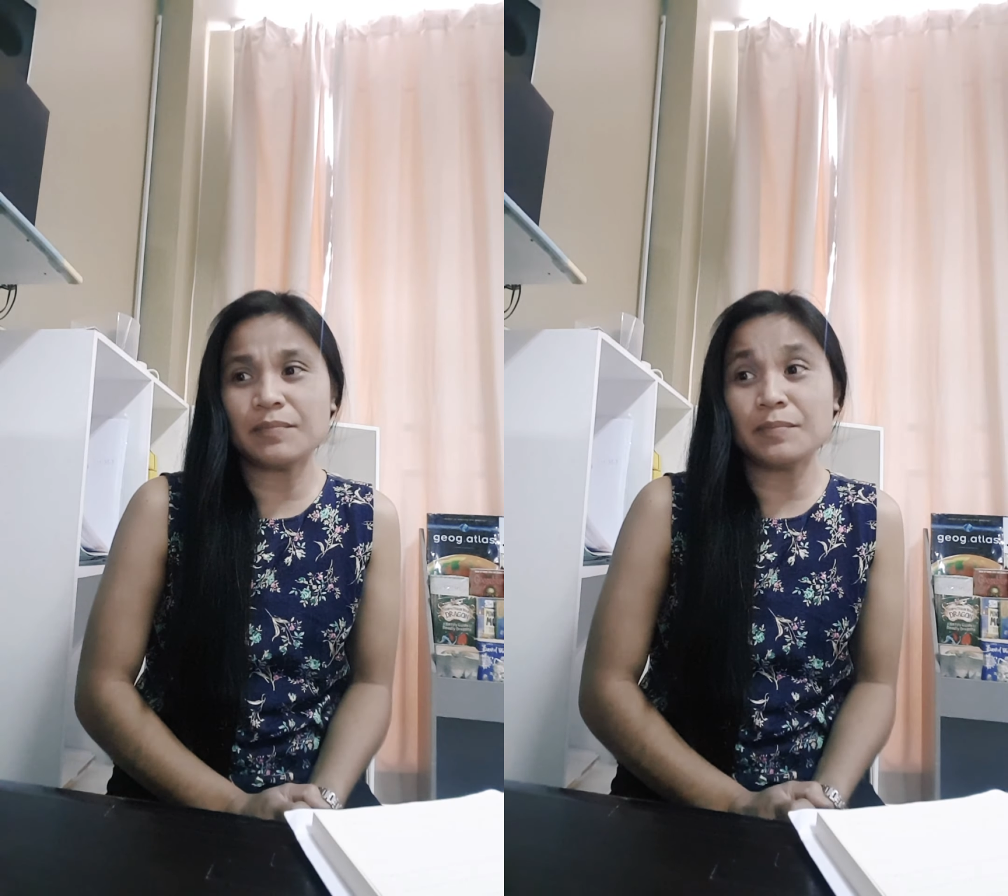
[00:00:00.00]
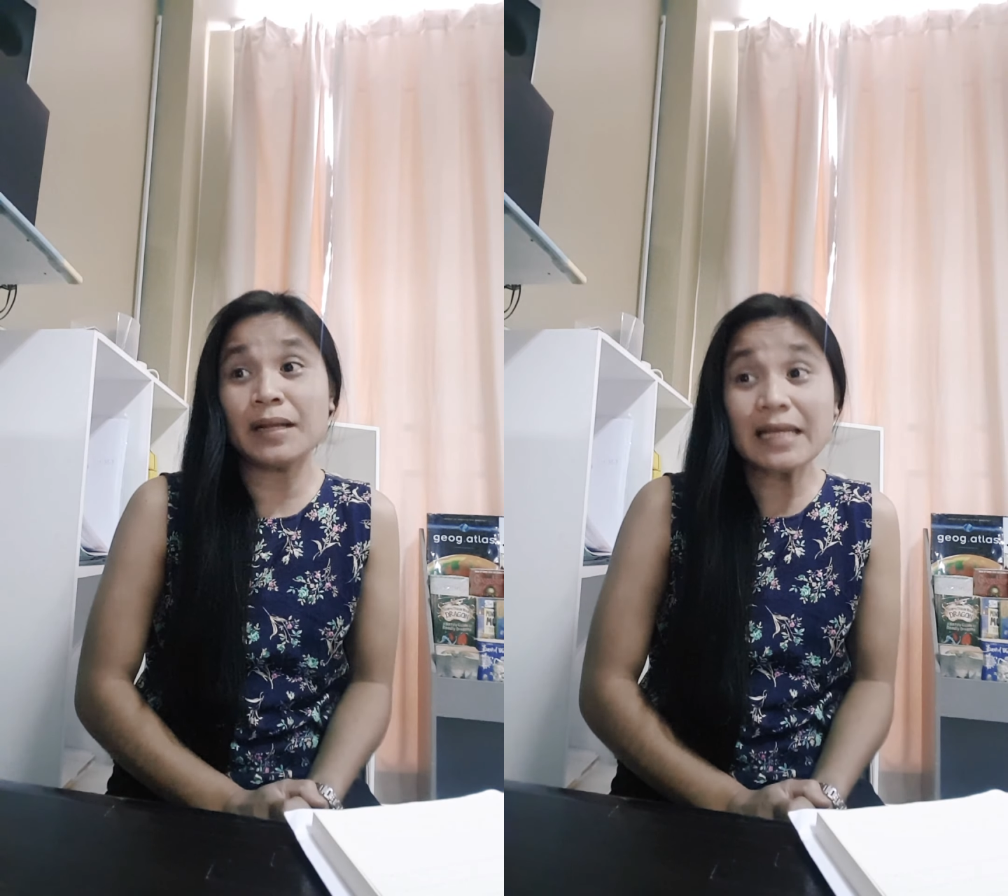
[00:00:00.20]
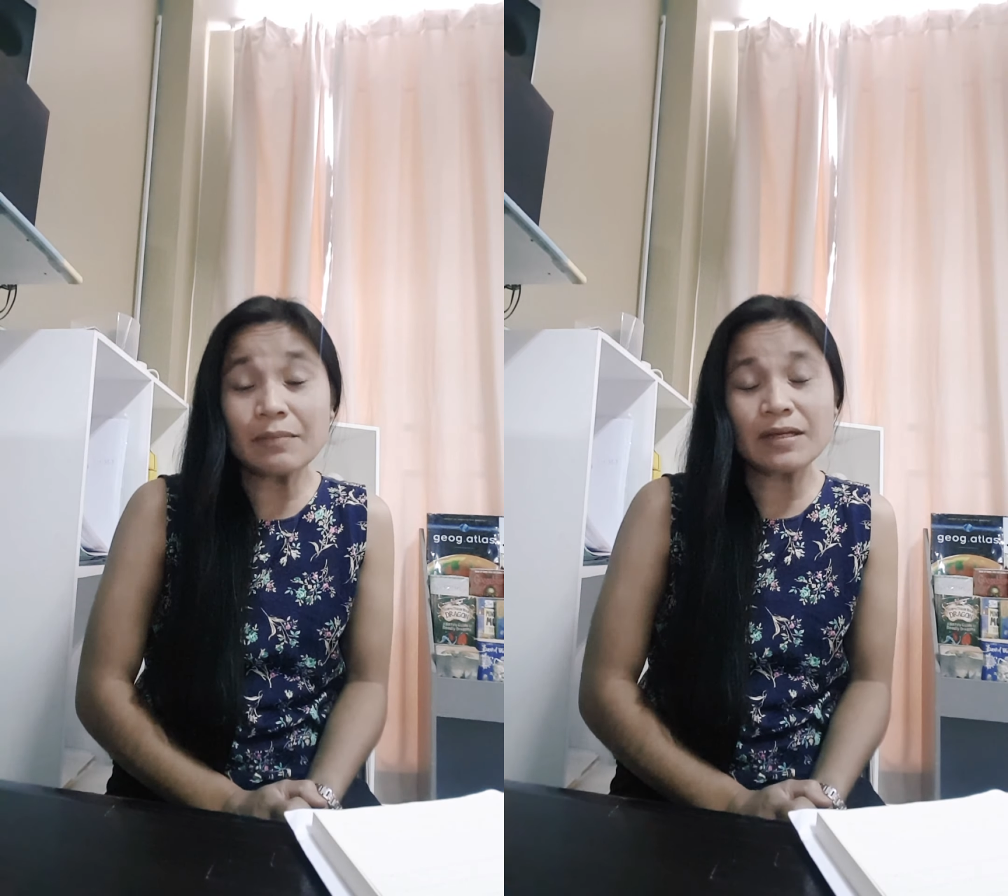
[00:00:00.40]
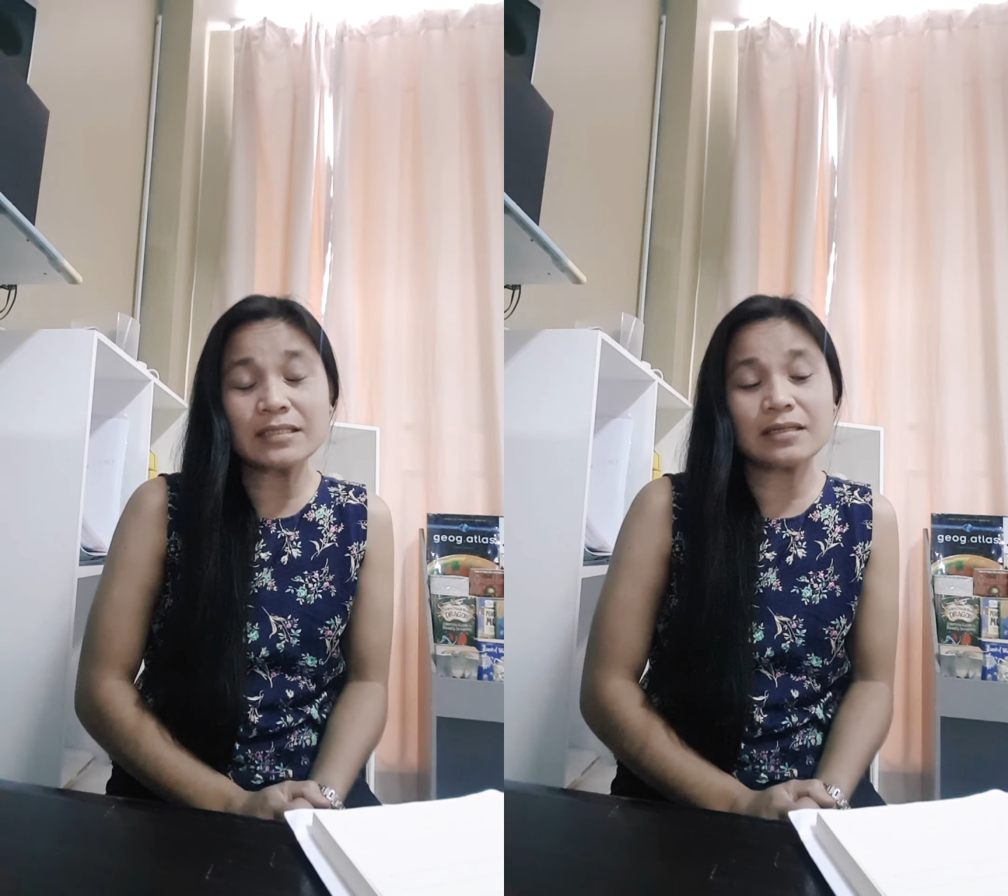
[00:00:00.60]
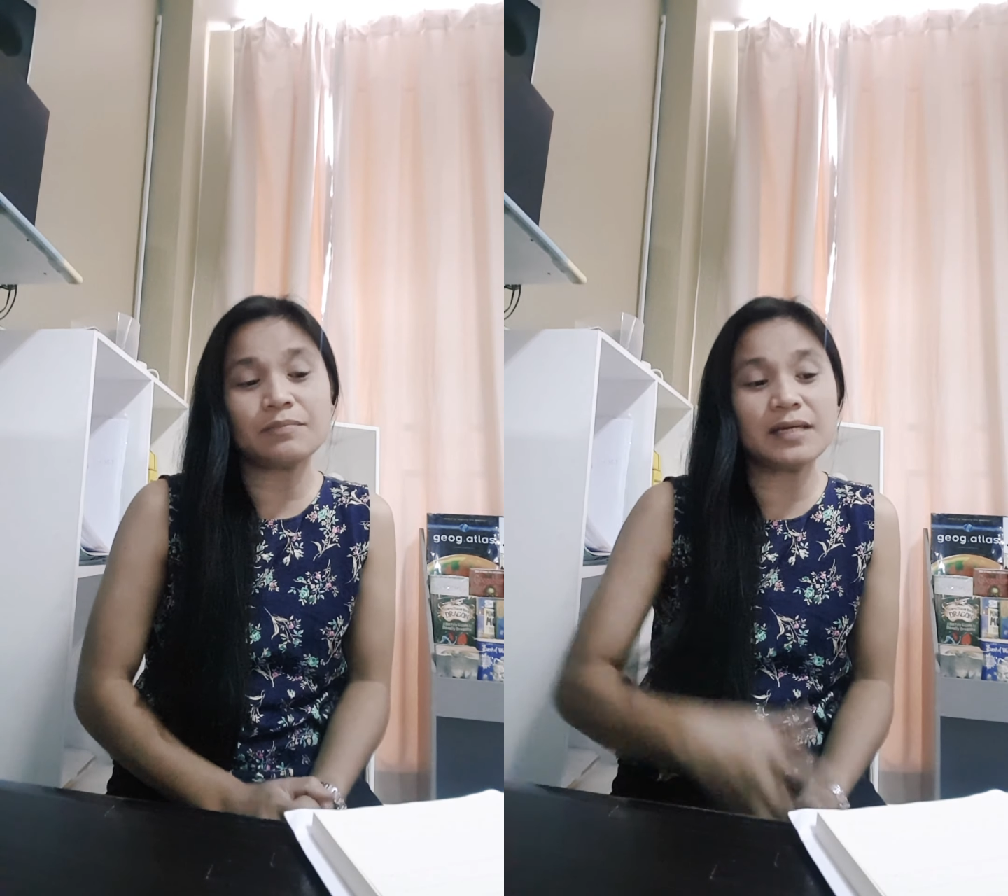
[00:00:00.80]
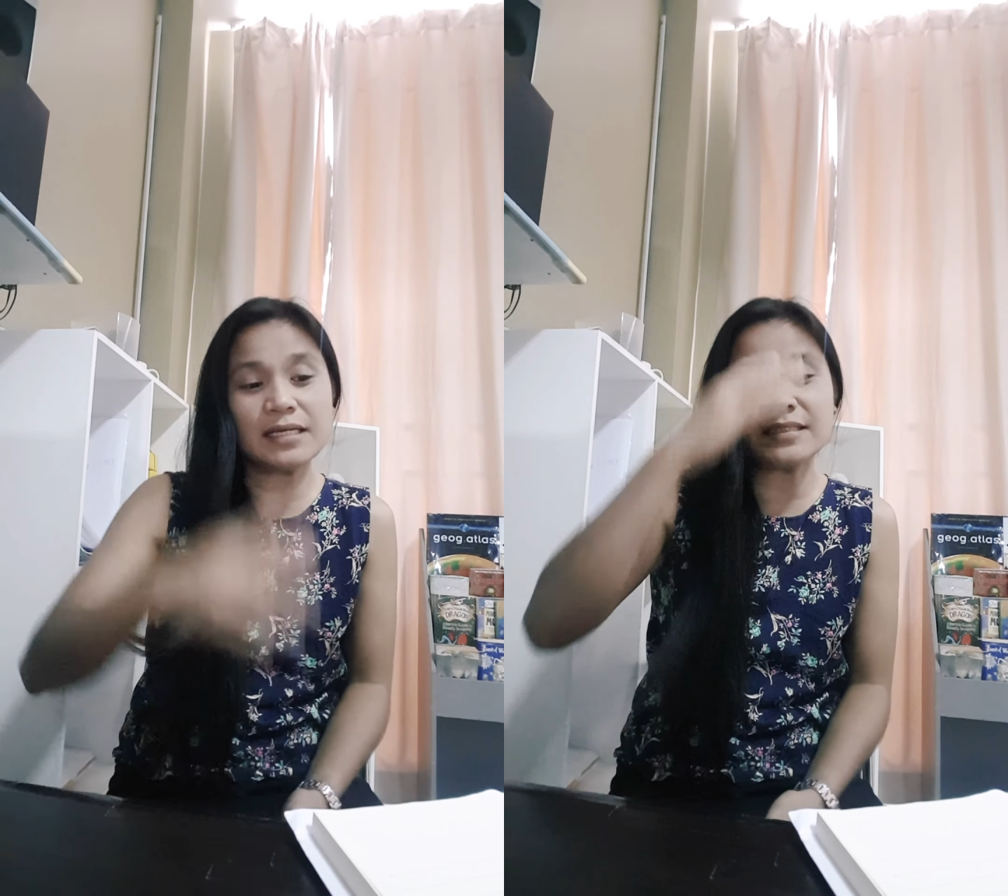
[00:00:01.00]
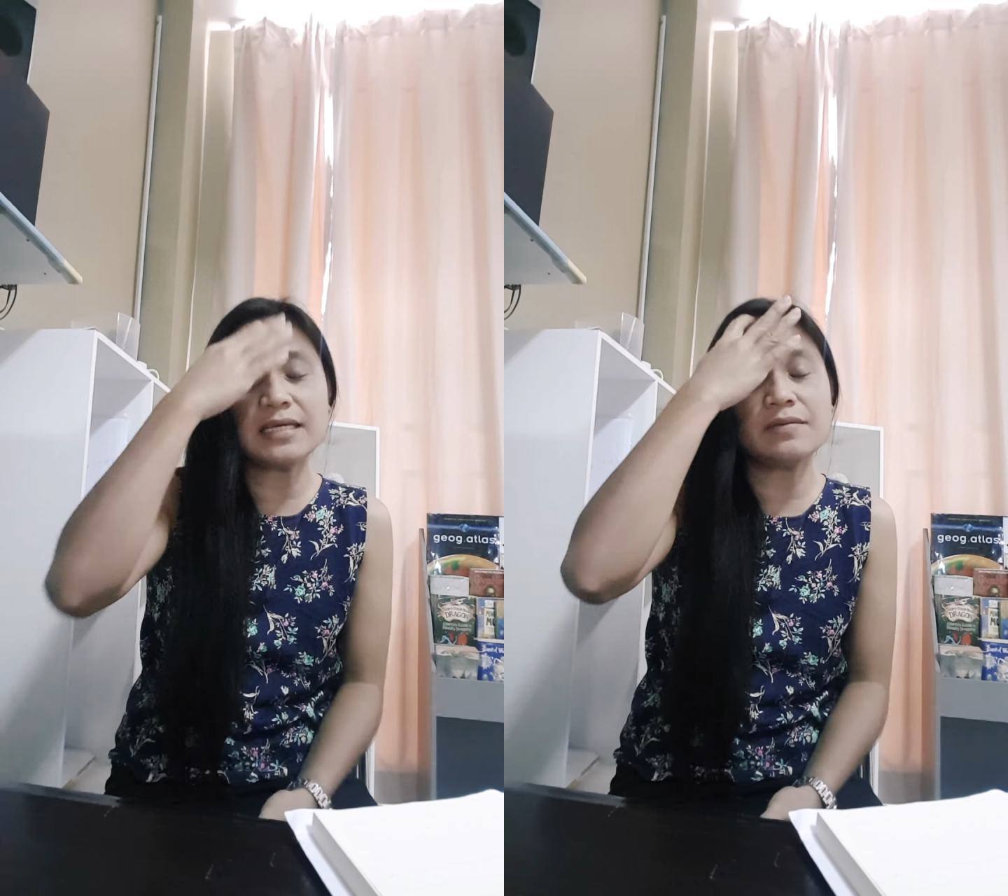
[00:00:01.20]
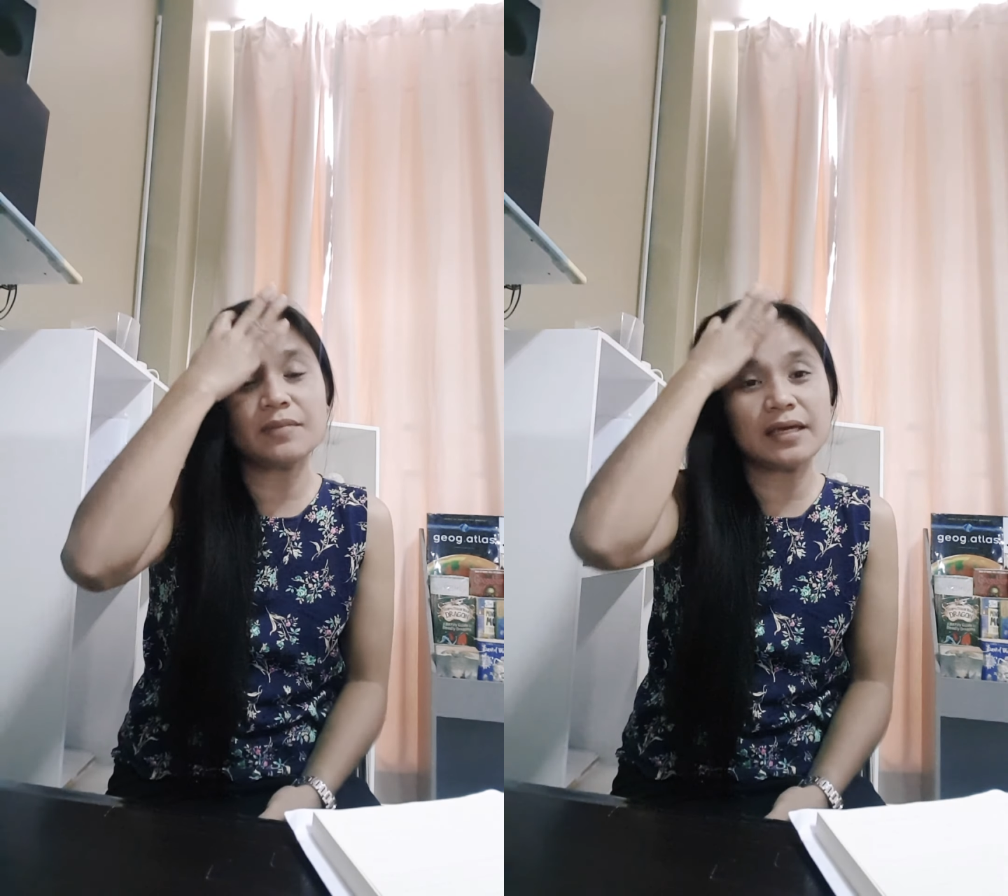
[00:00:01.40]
Maliban sa busy,